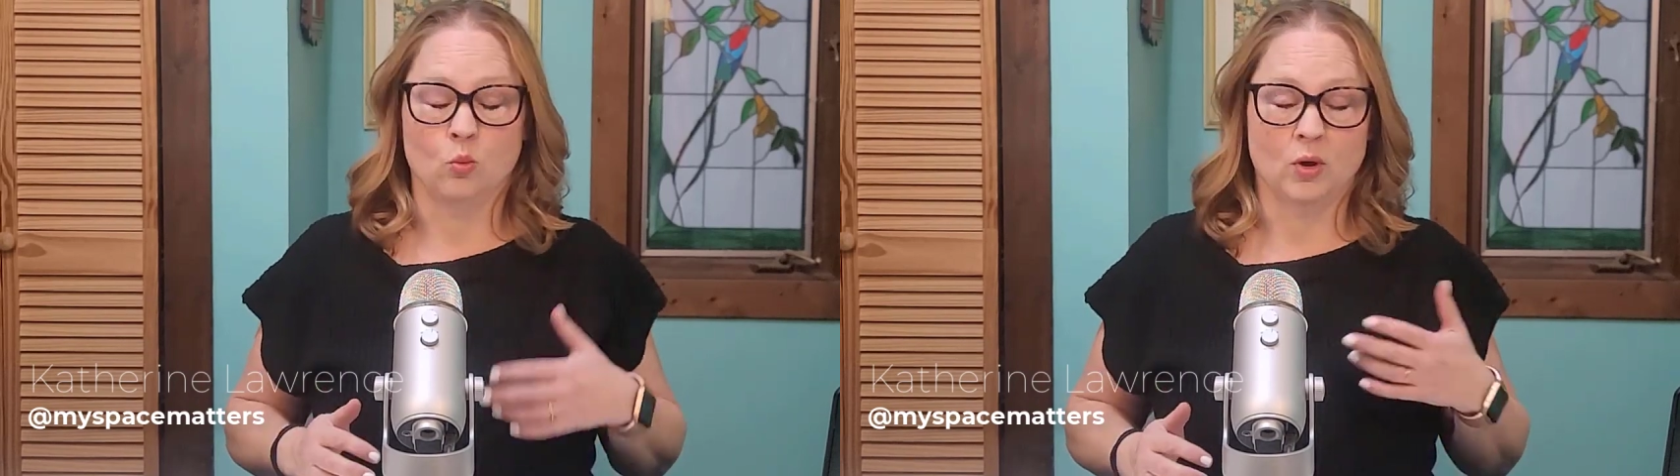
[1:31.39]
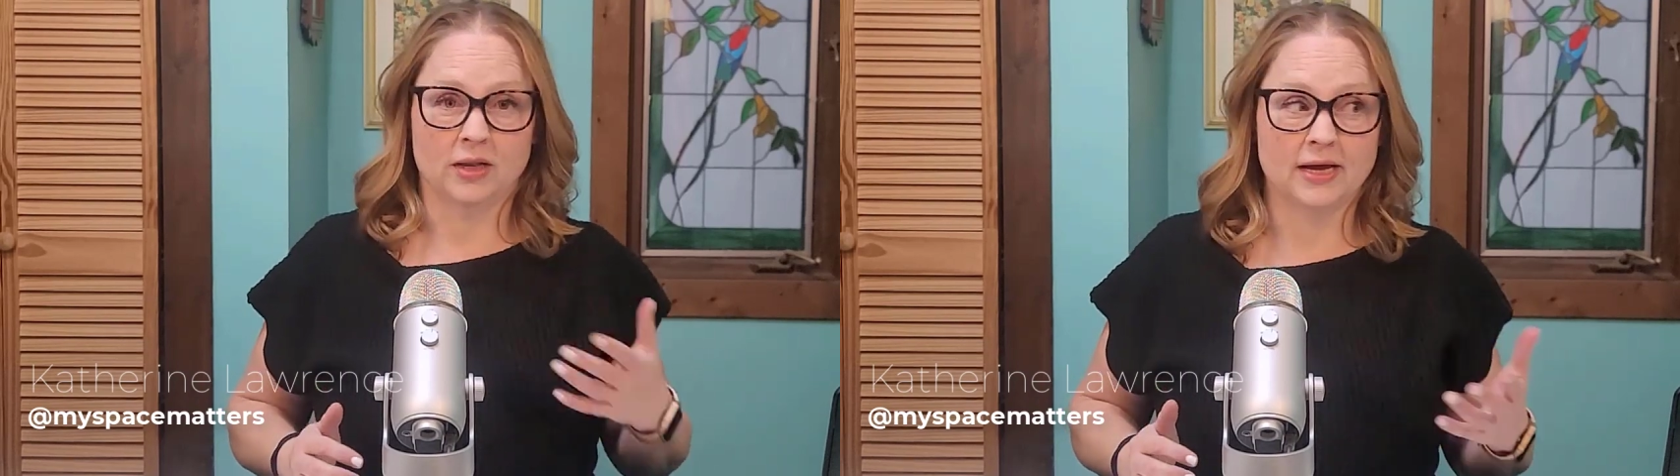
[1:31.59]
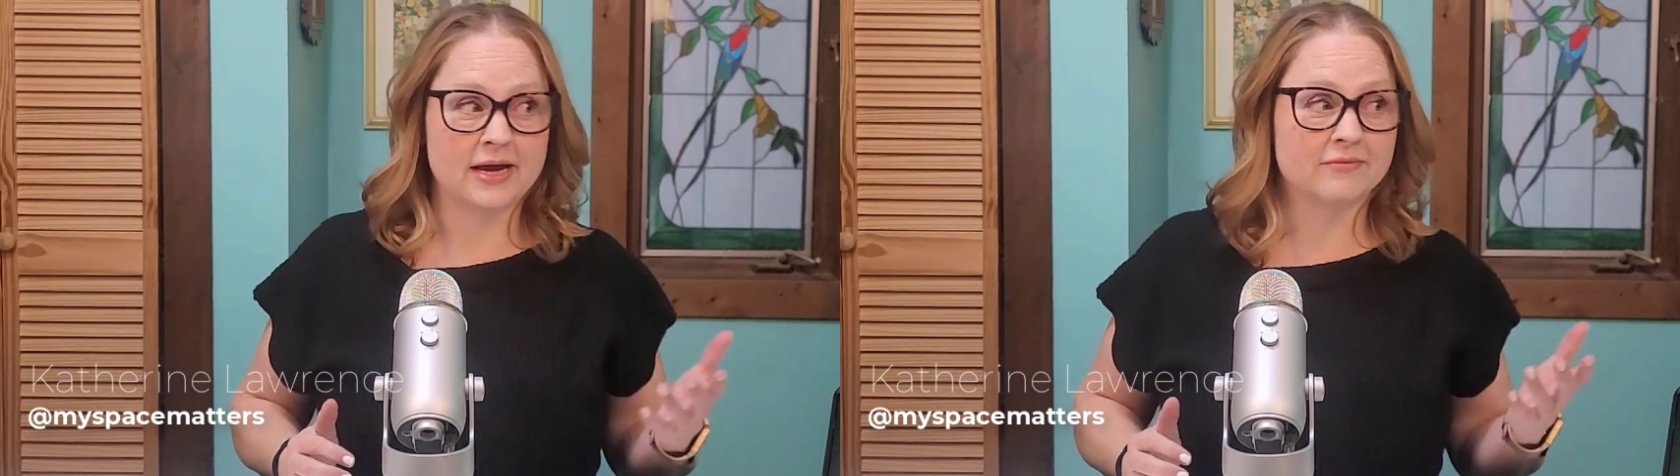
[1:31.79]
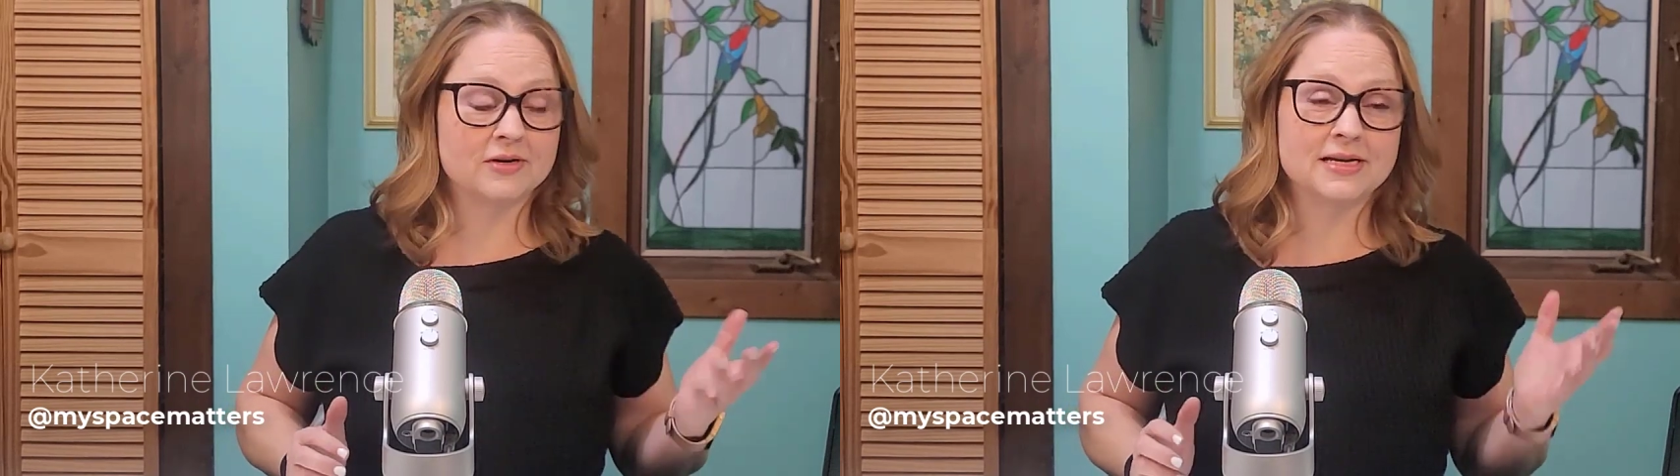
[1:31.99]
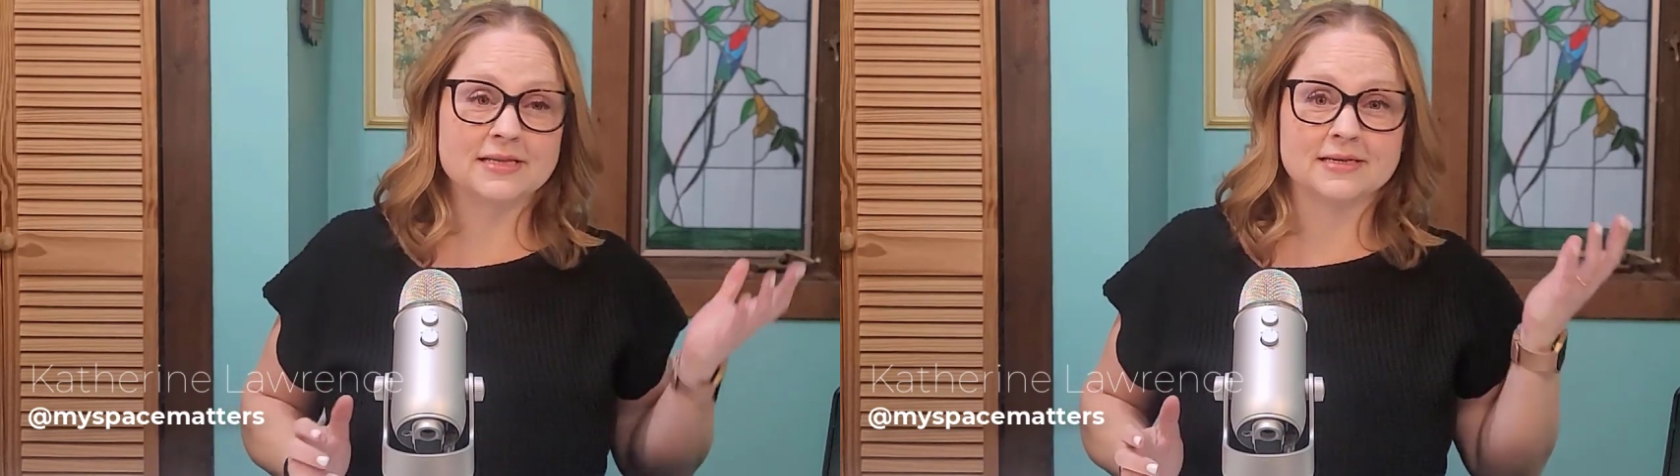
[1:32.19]
Will I ever
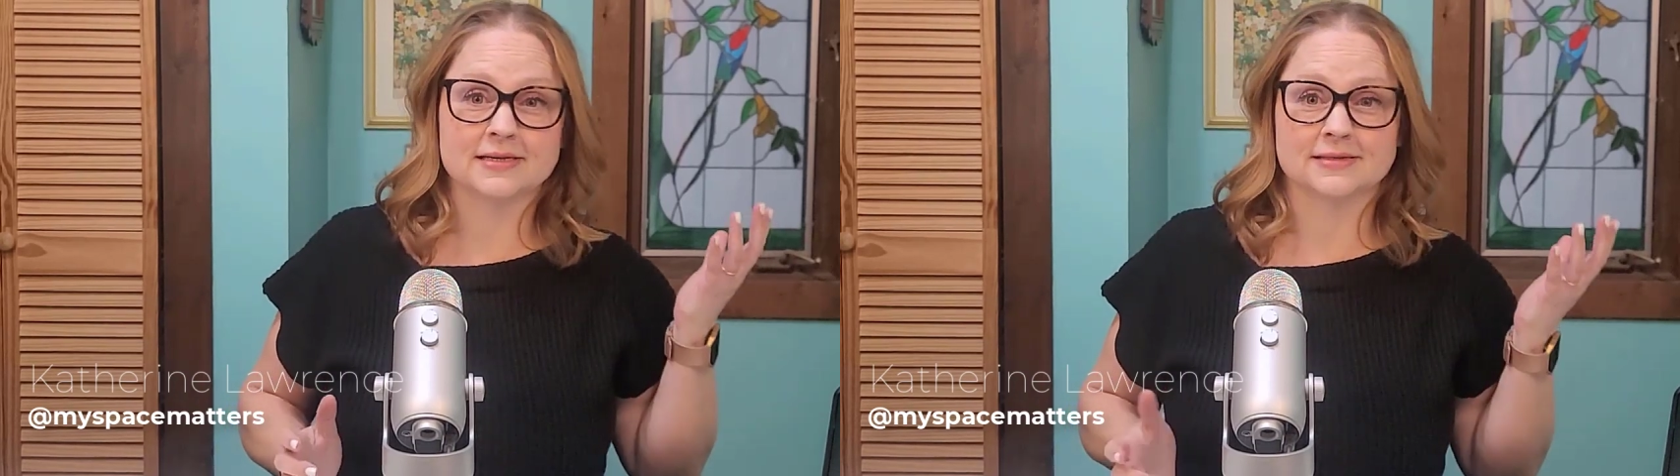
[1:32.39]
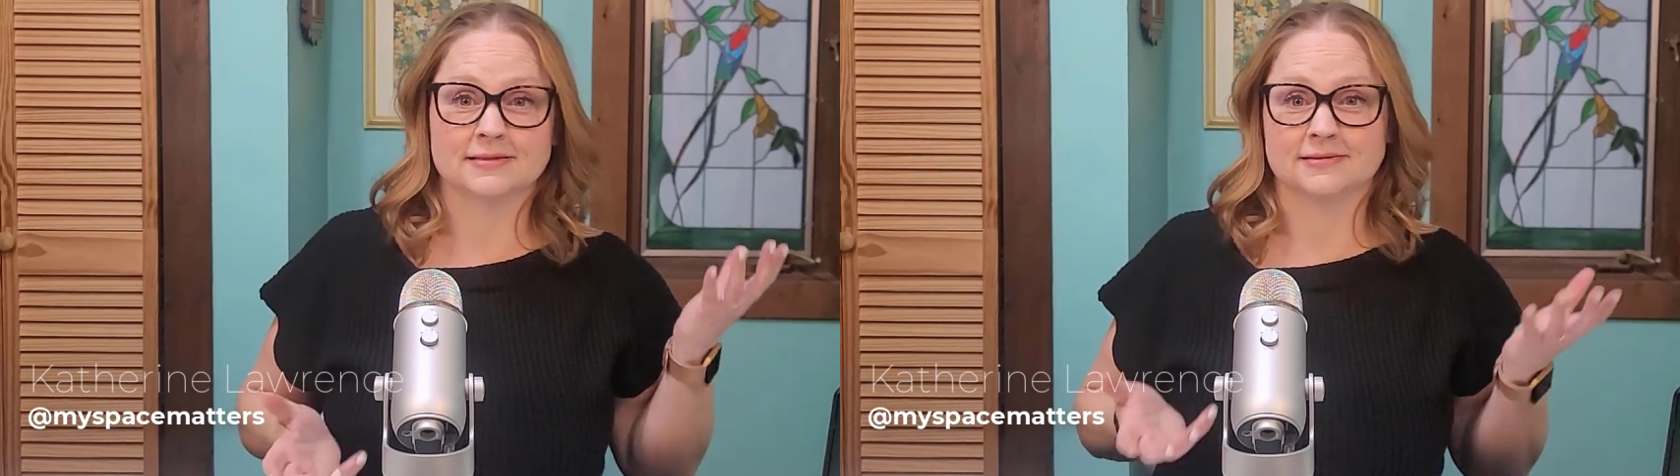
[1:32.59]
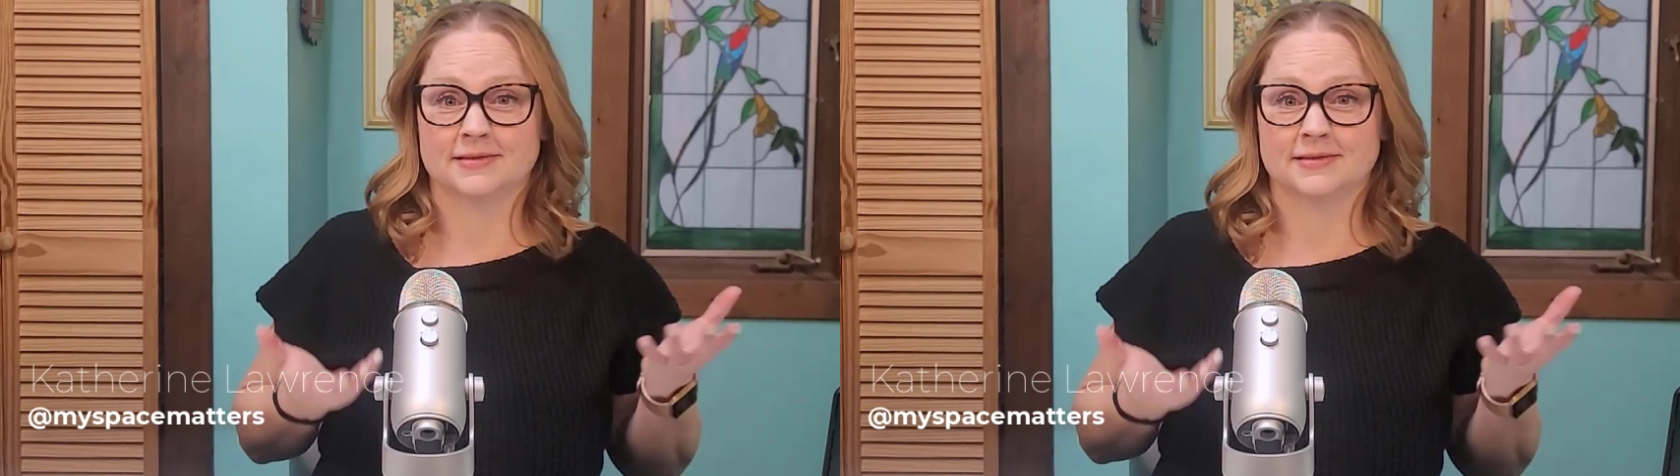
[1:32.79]
need this?